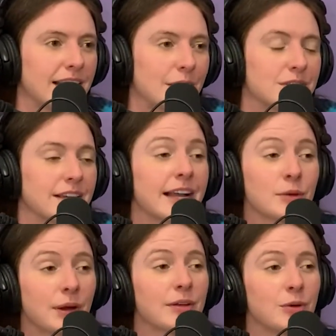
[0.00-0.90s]
and I was like, I
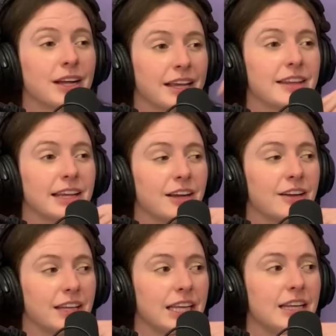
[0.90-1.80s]
could probably walk in there
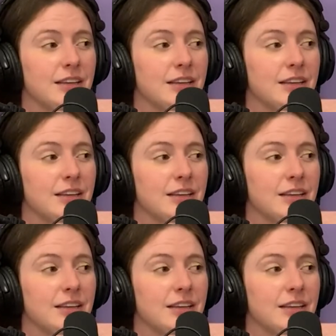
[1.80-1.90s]
and like,